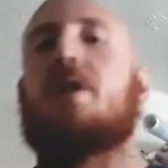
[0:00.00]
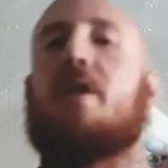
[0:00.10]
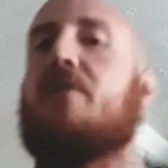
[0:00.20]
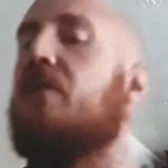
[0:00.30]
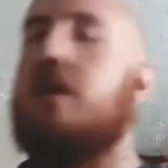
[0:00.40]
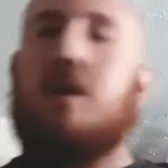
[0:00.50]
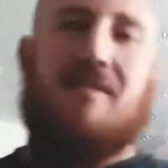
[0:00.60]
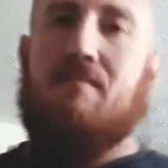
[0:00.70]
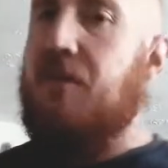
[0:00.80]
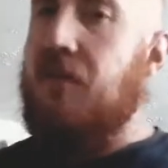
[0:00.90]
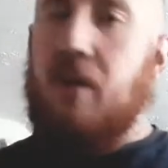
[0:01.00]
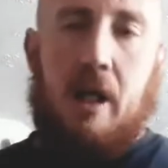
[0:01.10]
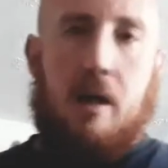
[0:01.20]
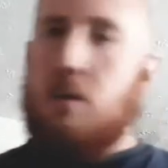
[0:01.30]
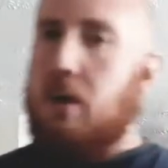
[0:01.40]
different free
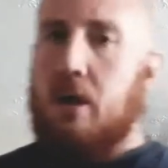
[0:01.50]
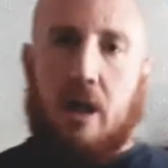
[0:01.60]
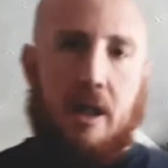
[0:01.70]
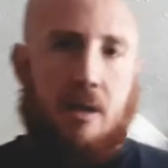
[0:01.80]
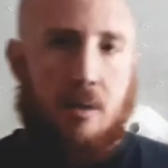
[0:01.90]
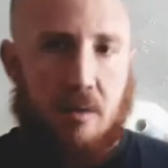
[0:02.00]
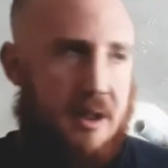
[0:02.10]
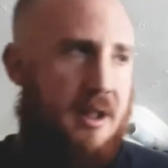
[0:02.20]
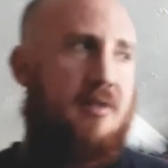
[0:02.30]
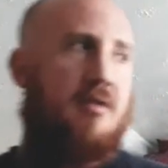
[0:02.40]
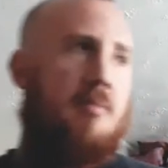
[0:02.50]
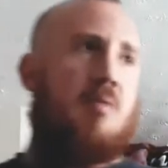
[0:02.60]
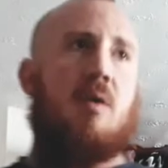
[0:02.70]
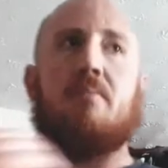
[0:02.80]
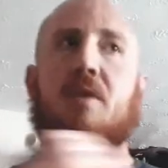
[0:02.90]
little online courses from the
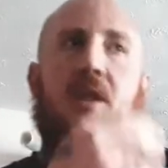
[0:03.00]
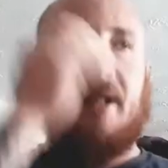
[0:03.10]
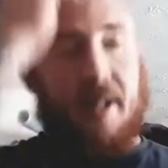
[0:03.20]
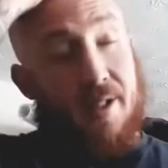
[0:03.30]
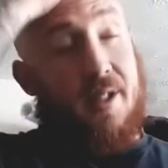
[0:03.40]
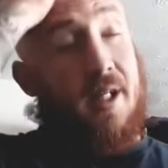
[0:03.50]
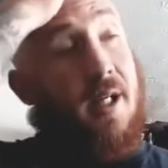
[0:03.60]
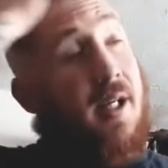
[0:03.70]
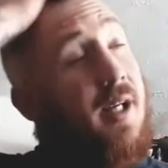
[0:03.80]
website is that